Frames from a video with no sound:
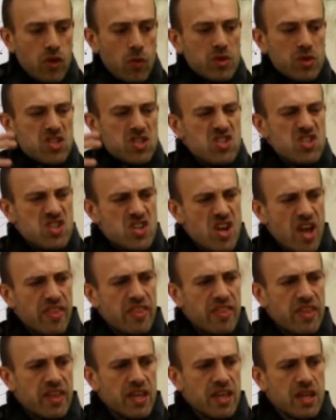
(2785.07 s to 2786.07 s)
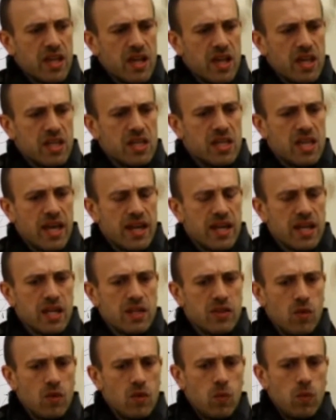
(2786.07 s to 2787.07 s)
there was nothing
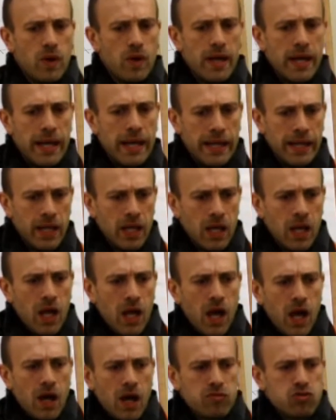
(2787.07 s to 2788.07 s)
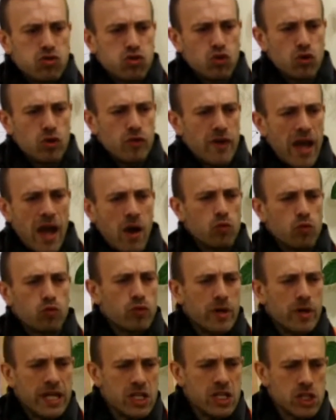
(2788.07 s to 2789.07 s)
getting in the way of sort of
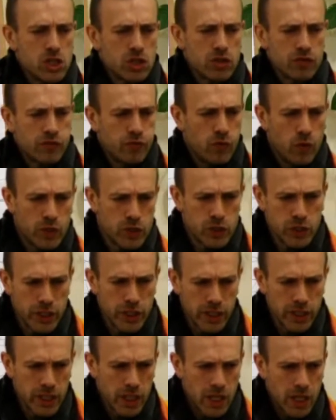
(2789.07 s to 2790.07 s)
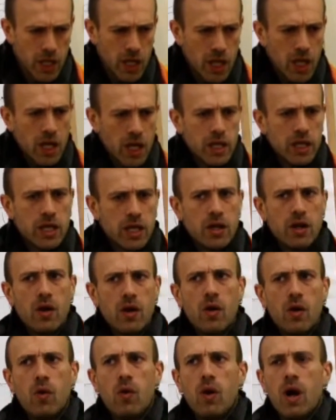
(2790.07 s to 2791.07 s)
outrageous fortune. You
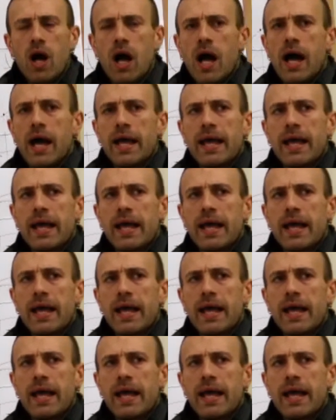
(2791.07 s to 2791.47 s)
know,